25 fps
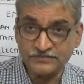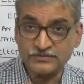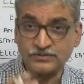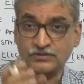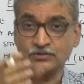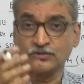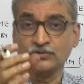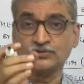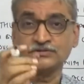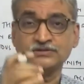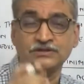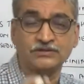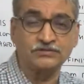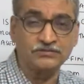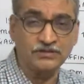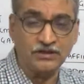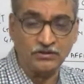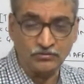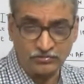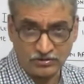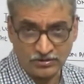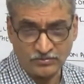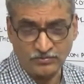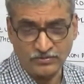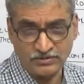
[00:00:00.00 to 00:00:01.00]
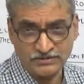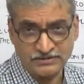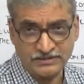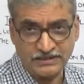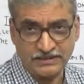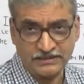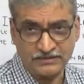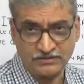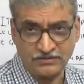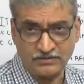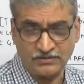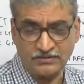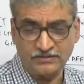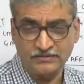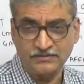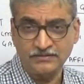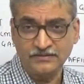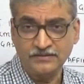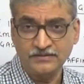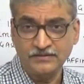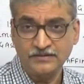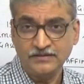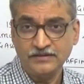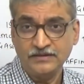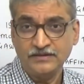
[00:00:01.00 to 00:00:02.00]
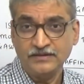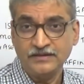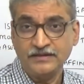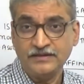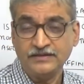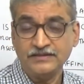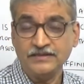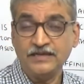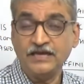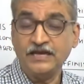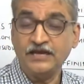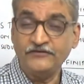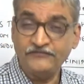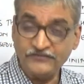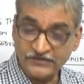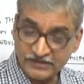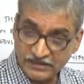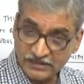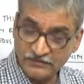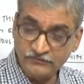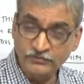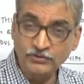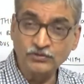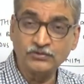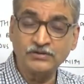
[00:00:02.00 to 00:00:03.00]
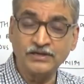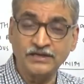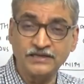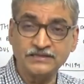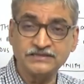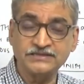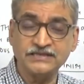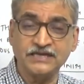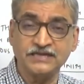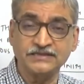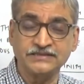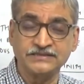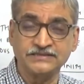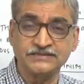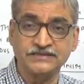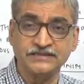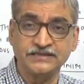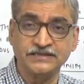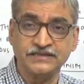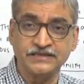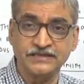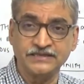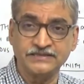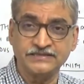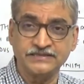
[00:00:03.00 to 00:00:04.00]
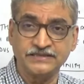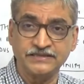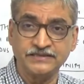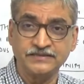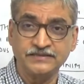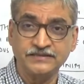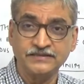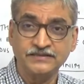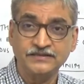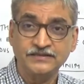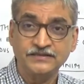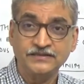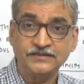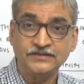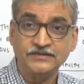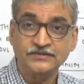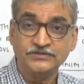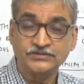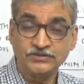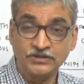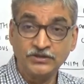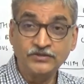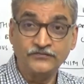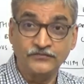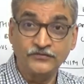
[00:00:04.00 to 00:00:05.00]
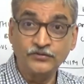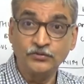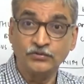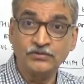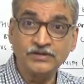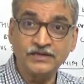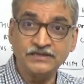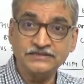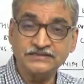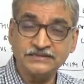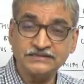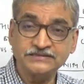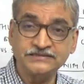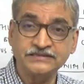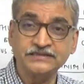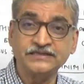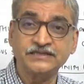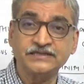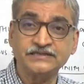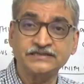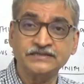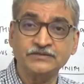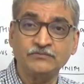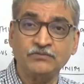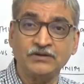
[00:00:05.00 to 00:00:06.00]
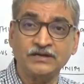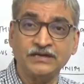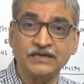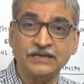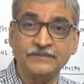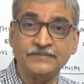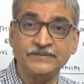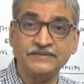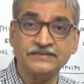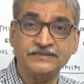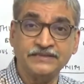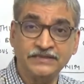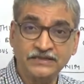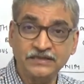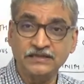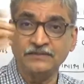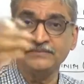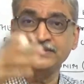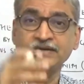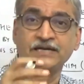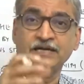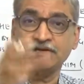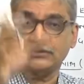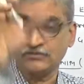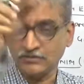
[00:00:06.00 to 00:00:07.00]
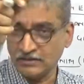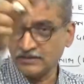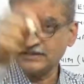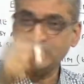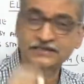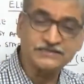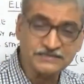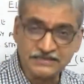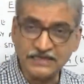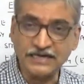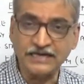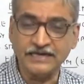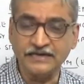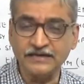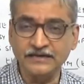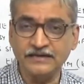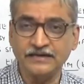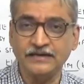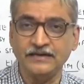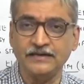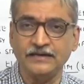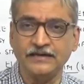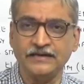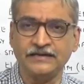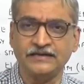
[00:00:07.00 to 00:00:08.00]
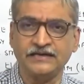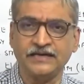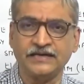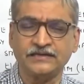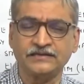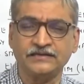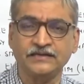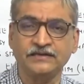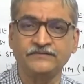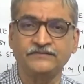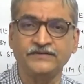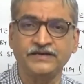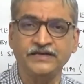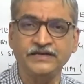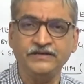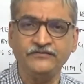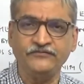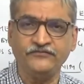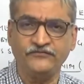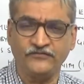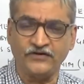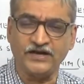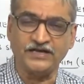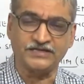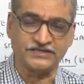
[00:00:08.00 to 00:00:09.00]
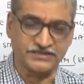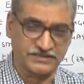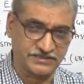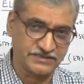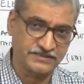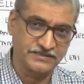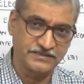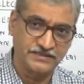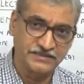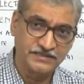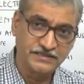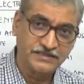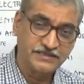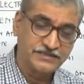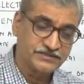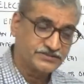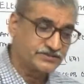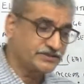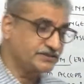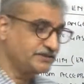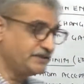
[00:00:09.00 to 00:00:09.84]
closer to the outermost electron. Effective nuclear charge is increasing. So, if nuclear charge is increasing, what happens? The incoming electron gets attracted very fast. So, in